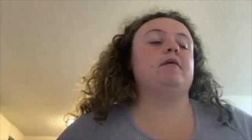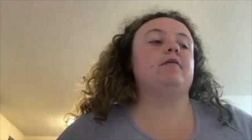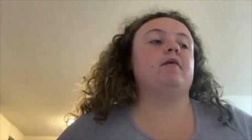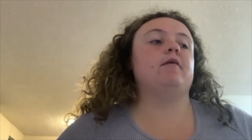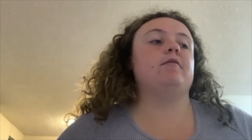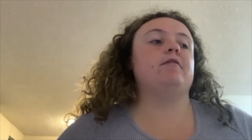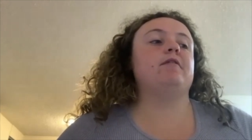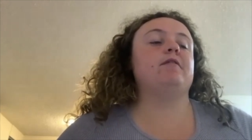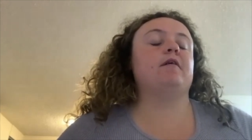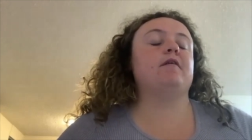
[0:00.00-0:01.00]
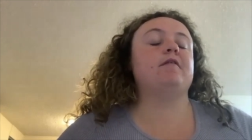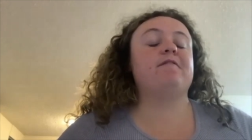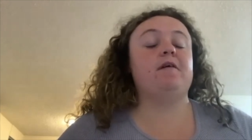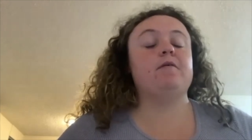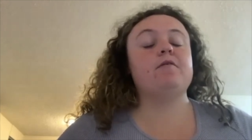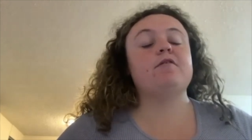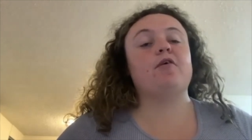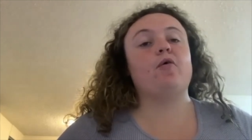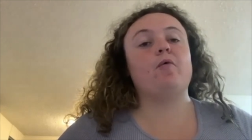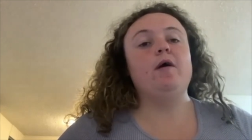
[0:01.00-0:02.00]
health sphere.
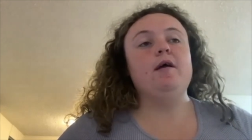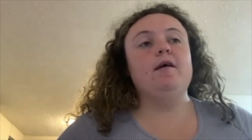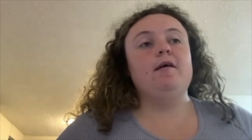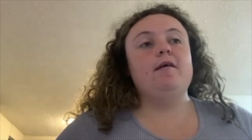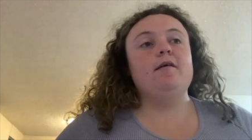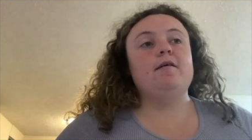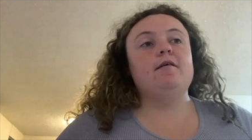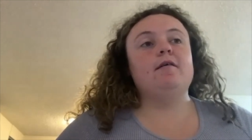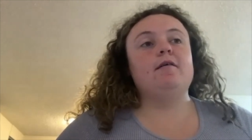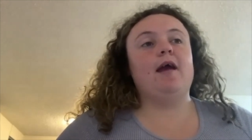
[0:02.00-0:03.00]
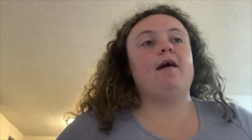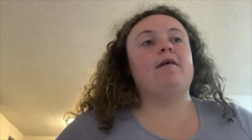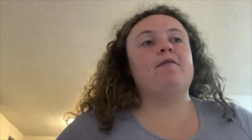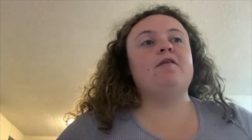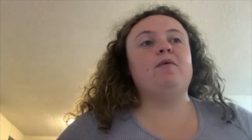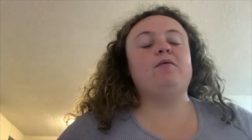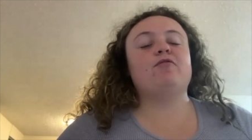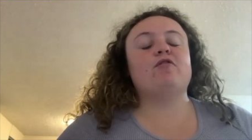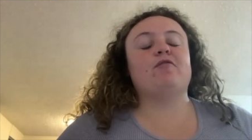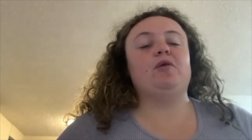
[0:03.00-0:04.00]
So yeah, this week was
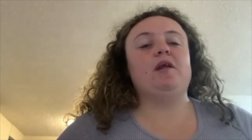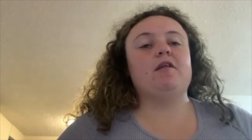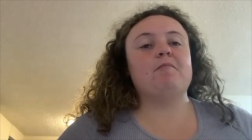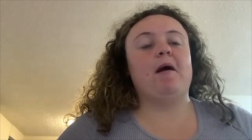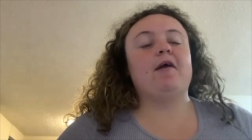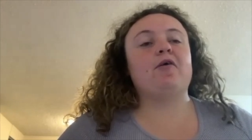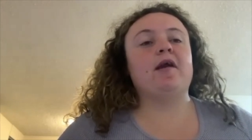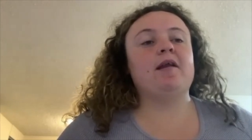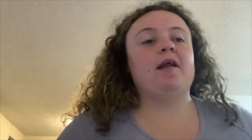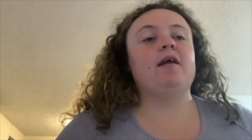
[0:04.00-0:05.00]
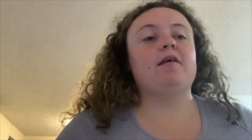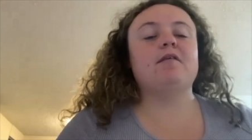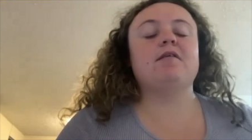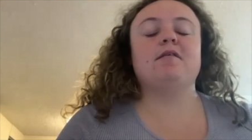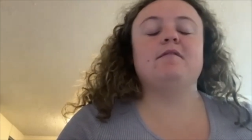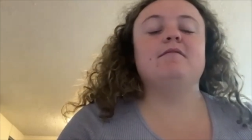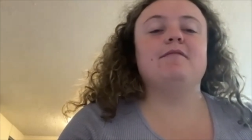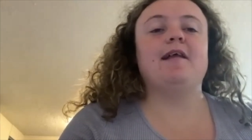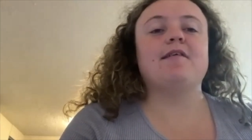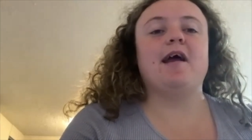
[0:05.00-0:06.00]
just really inspiring. And I guess
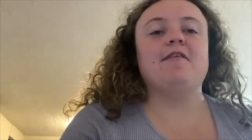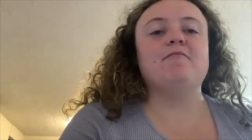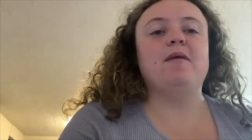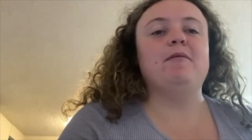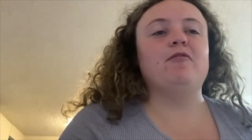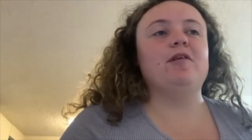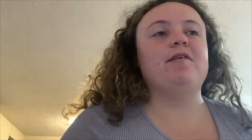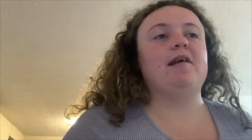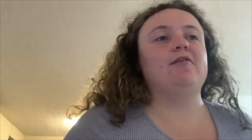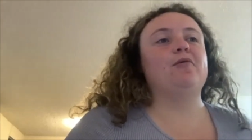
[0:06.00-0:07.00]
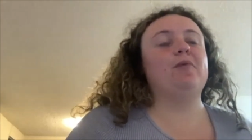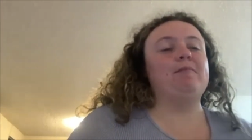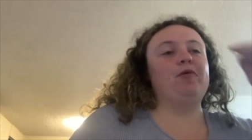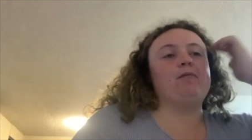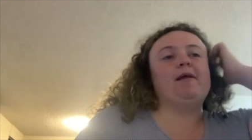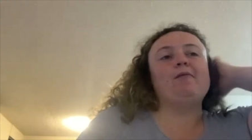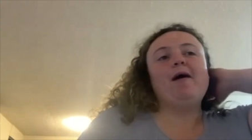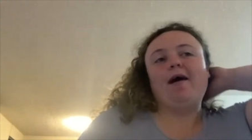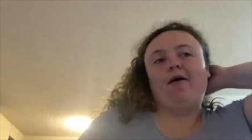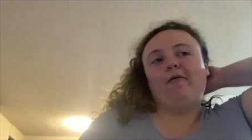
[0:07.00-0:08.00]
that's kind of made me really take a look at what I'm doing. I'm like,
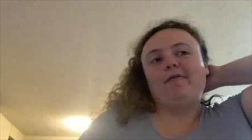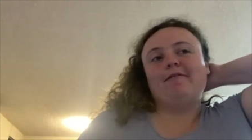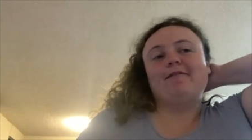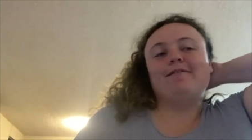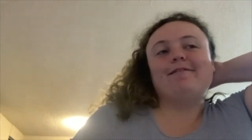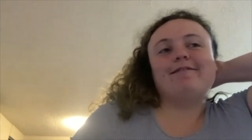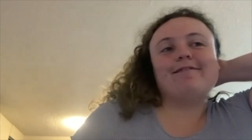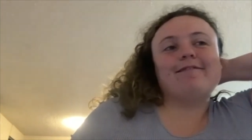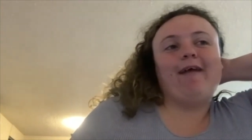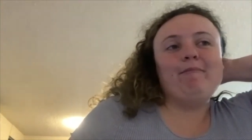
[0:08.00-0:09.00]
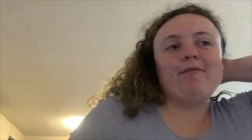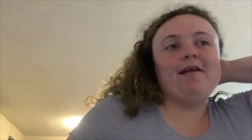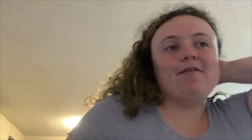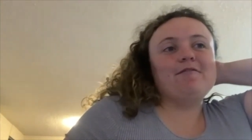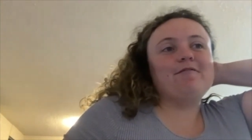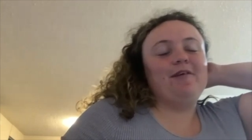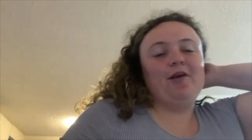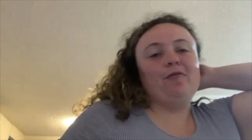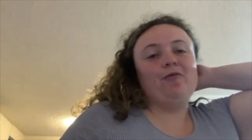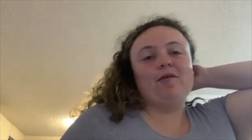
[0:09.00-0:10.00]
wow, I'm kind of, you
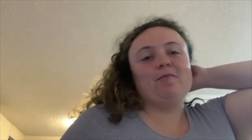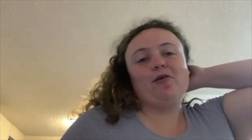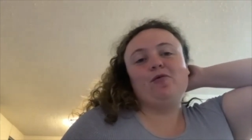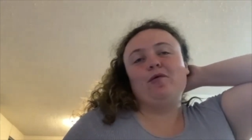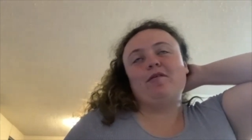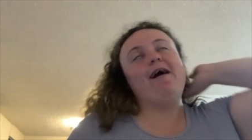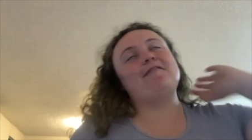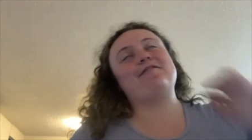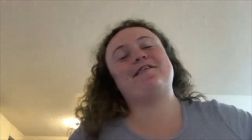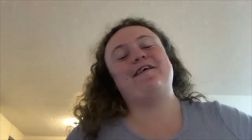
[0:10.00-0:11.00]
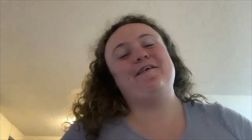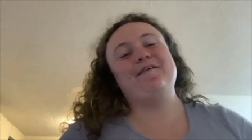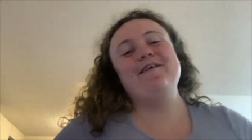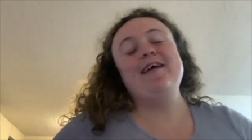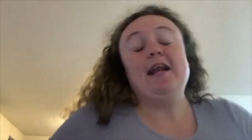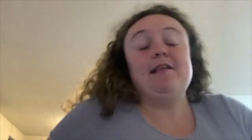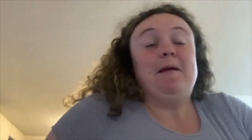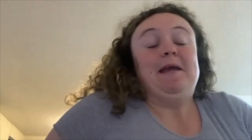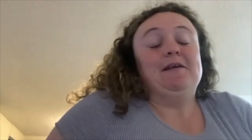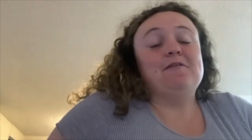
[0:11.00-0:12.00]
know, doing some really cool stuff. So, and it's
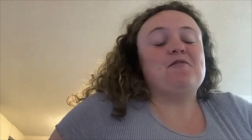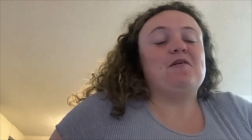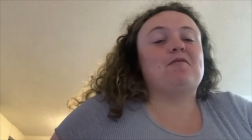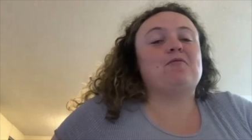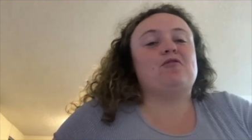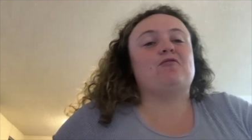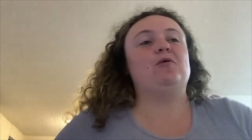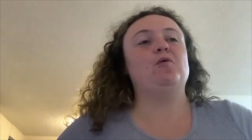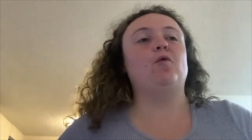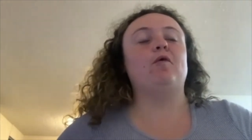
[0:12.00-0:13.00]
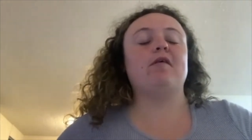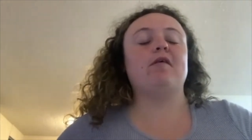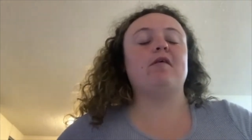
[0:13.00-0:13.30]
making a difference, which is really cool. So